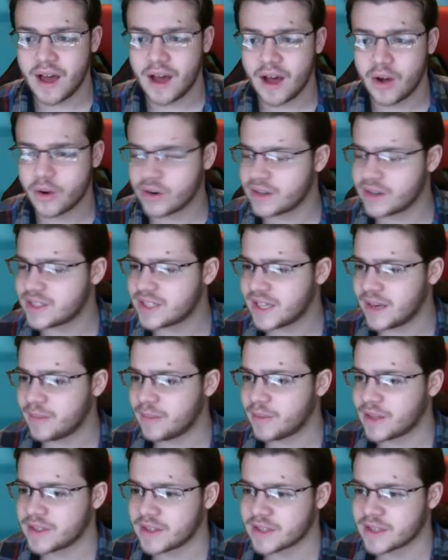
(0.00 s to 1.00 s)
or a team
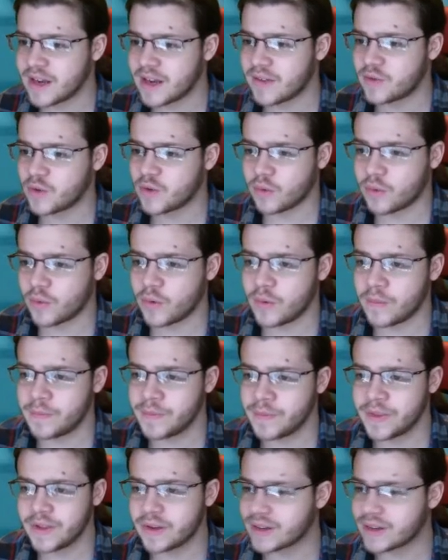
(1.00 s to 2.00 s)
that doesn't have Trick Room,
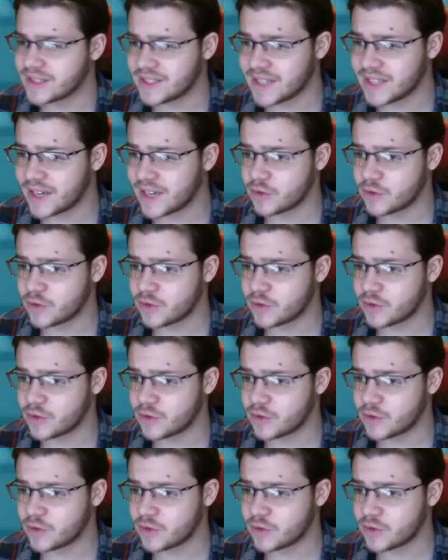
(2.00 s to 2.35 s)
you can set